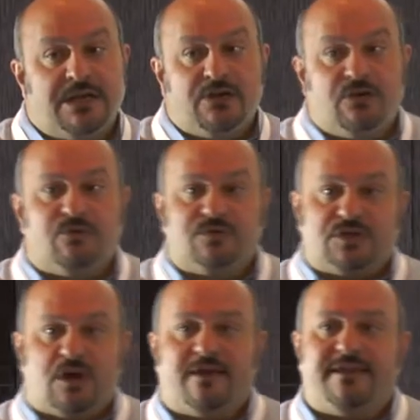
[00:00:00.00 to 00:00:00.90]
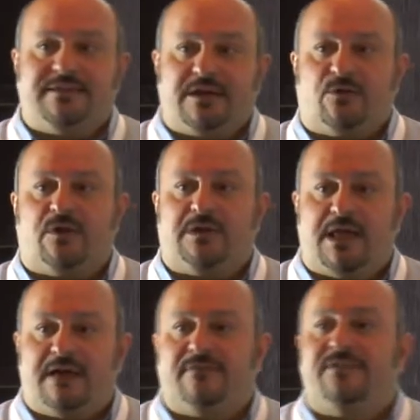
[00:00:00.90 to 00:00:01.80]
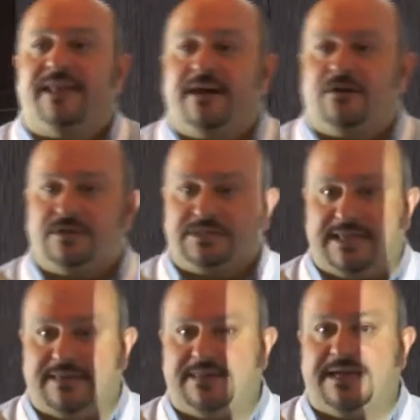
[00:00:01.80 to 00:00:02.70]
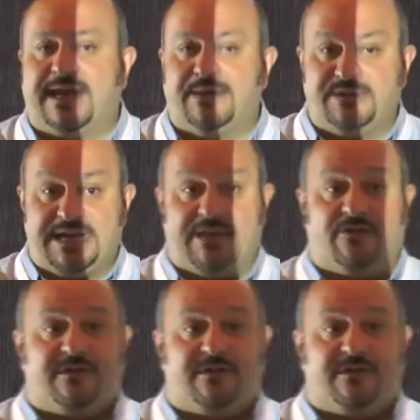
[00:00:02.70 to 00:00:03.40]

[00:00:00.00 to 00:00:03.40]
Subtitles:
you saw that there were a lot of layers that came together,